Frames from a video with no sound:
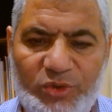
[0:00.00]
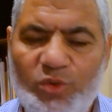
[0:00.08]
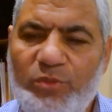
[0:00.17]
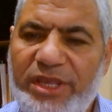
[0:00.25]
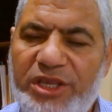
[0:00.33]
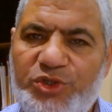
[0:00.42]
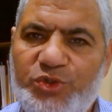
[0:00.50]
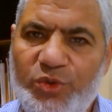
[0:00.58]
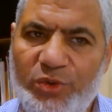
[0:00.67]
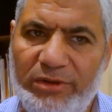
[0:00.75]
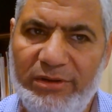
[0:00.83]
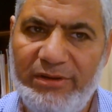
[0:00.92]
to make
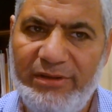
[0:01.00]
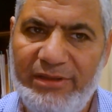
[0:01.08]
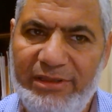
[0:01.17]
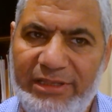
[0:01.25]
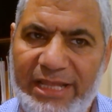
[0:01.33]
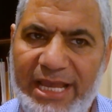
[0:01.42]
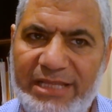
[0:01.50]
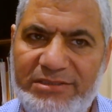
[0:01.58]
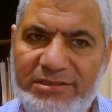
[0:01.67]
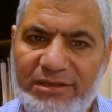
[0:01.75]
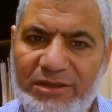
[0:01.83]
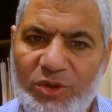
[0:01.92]
sure
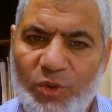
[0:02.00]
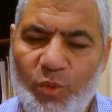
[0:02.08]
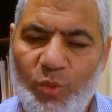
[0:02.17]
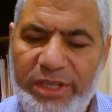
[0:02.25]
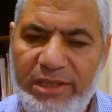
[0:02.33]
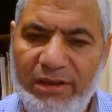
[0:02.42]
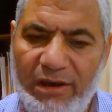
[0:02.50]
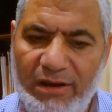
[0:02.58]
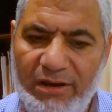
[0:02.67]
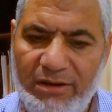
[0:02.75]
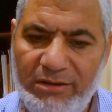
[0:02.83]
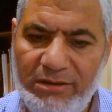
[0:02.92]
that we
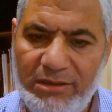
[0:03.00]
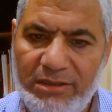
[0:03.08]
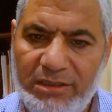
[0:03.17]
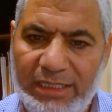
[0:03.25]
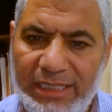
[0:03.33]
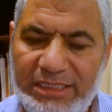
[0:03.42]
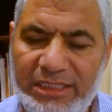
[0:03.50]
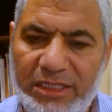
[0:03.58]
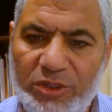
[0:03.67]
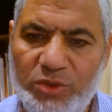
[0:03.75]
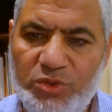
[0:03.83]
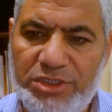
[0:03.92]
are getting
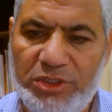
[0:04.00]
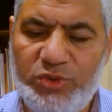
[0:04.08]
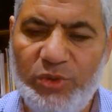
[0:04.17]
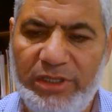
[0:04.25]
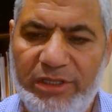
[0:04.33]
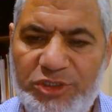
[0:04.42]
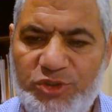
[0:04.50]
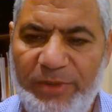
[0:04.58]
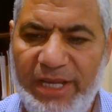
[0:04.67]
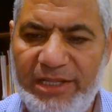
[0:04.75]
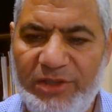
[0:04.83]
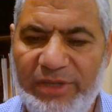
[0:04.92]
closer to Allah
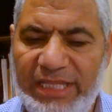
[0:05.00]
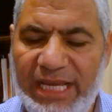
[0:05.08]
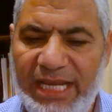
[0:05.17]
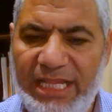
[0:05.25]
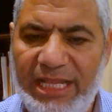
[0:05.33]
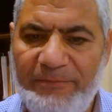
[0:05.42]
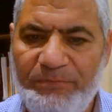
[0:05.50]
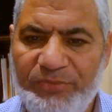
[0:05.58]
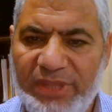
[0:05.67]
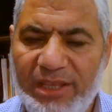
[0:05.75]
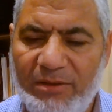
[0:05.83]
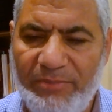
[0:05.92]
subhanahu wa ta'ala
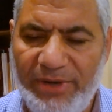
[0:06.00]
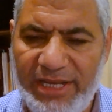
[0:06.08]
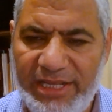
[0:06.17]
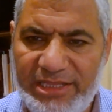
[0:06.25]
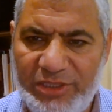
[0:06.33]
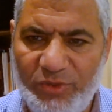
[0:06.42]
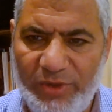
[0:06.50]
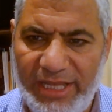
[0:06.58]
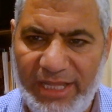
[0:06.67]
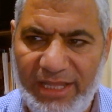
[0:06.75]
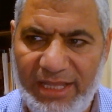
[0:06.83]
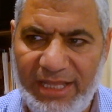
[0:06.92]
by the
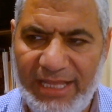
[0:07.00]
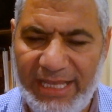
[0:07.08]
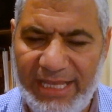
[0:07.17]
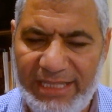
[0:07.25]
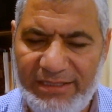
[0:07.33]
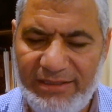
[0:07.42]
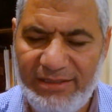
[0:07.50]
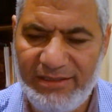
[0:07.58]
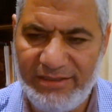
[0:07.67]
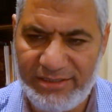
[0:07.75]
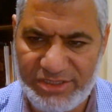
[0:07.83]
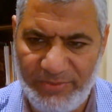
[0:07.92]
dua and
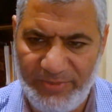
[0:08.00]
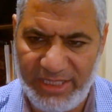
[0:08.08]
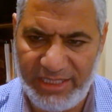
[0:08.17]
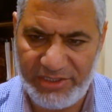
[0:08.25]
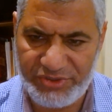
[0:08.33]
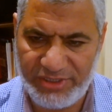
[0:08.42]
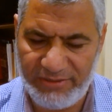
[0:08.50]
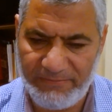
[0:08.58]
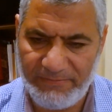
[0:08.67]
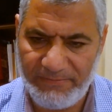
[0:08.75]
the supplication.